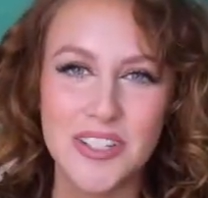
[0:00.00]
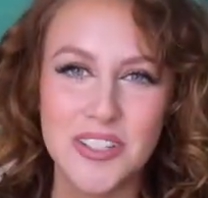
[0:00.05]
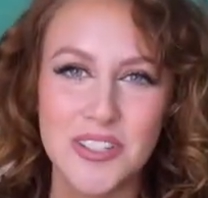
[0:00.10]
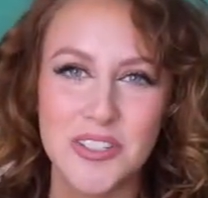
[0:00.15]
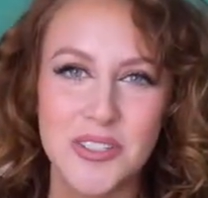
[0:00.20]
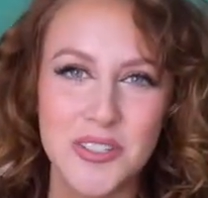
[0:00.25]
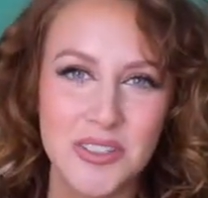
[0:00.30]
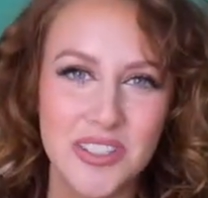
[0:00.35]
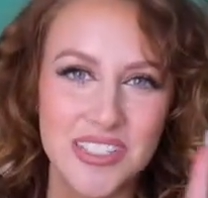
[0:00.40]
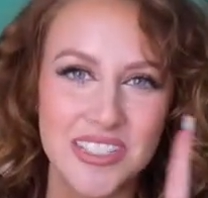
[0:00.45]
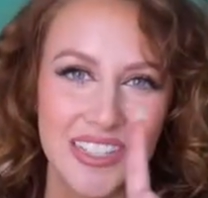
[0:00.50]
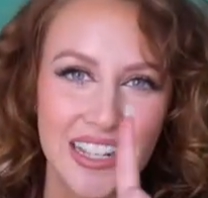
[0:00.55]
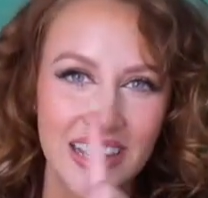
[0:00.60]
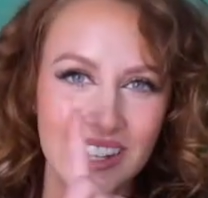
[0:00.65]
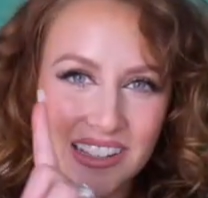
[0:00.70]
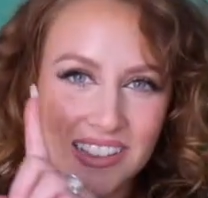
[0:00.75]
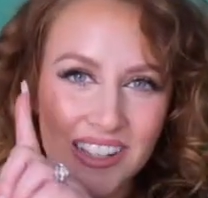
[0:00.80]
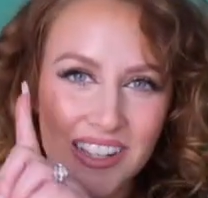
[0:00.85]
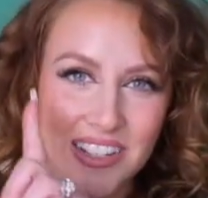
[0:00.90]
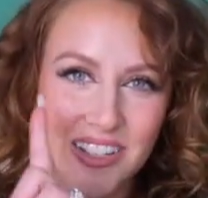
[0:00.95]
to do this
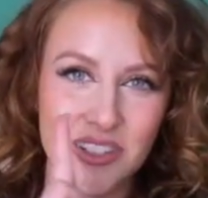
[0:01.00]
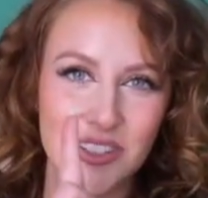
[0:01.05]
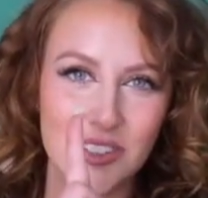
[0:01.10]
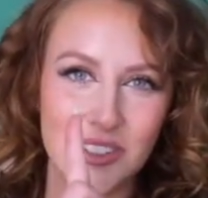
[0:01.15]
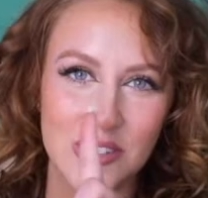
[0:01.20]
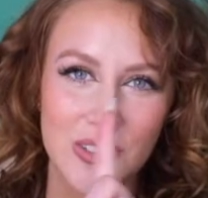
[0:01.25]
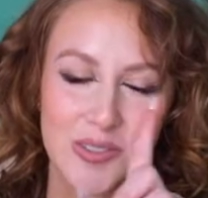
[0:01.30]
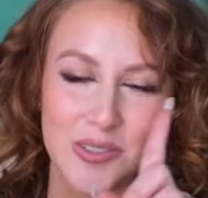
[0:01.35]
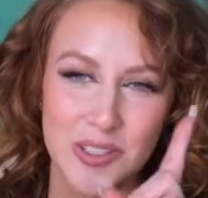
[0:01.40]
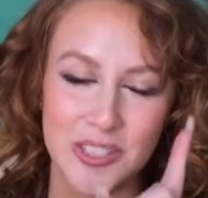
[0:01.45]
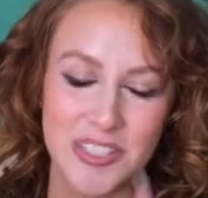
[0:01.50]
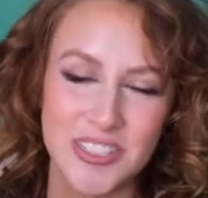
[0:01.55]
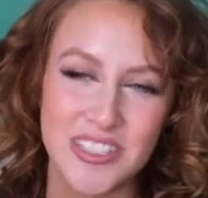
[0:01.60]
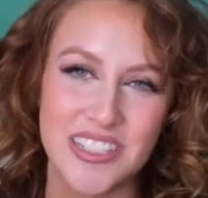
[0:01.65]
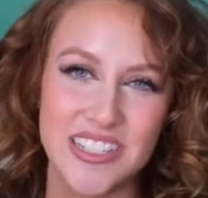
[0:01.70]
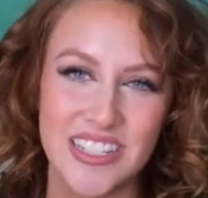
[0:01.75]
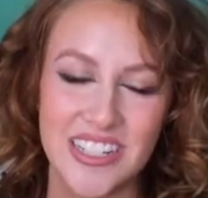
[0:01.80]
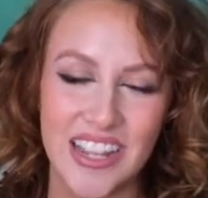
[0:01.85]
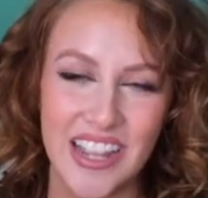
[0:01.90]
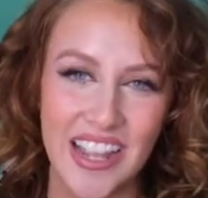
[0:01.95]
eyeliner look for you
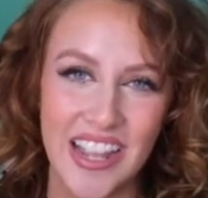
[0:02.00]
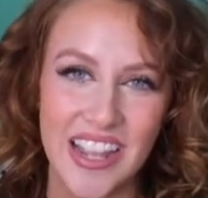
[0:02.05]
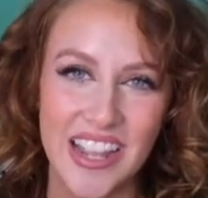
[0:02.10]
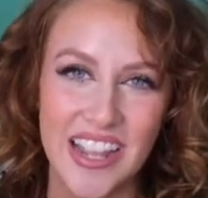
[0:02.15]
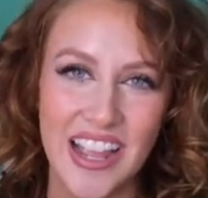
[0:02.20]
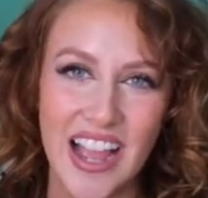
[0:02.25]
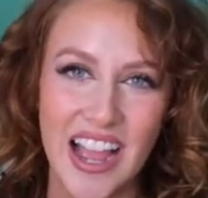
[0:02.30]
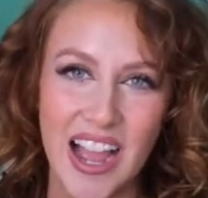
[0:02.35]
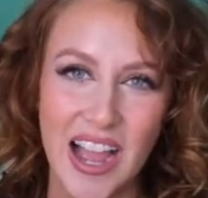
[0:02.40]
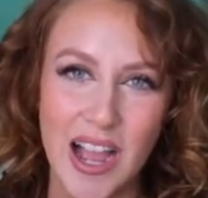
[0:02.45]
today.